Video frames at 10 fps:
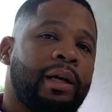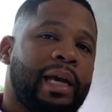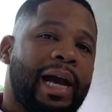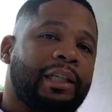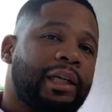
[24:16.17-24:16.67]

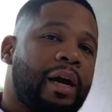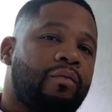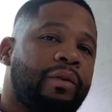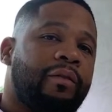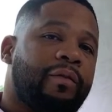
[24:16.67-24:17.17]
cash
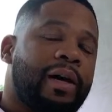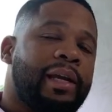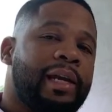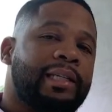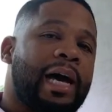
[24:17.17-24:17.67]
out
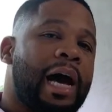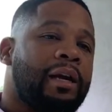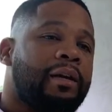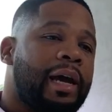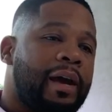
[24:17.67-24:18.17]
refinance
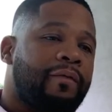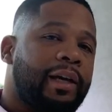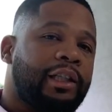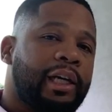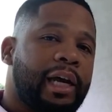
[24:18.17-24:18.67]
out of your
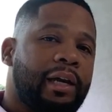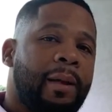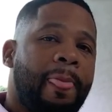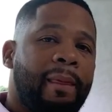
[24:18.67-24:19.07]
FHA